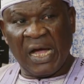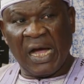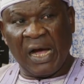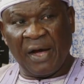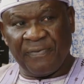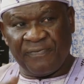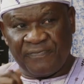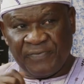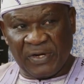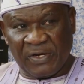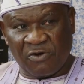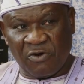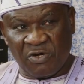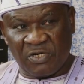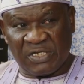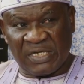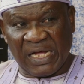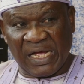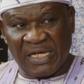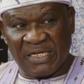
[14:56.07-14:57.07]
have
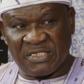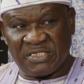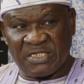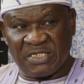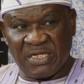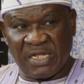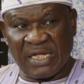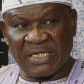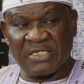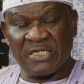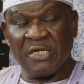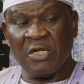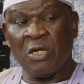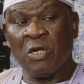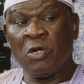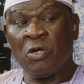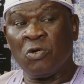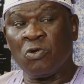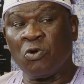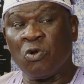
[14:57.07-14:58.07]
recognized that
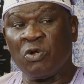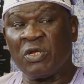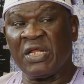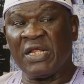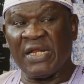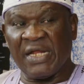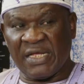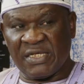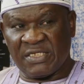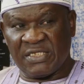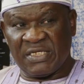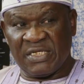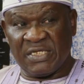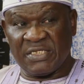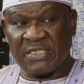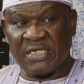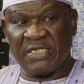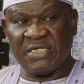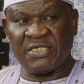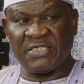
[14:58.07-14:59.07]
loneliness
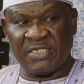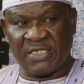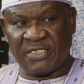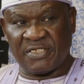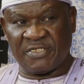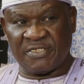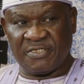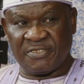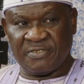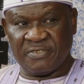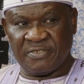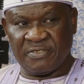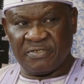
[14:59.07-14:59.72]
is a disease.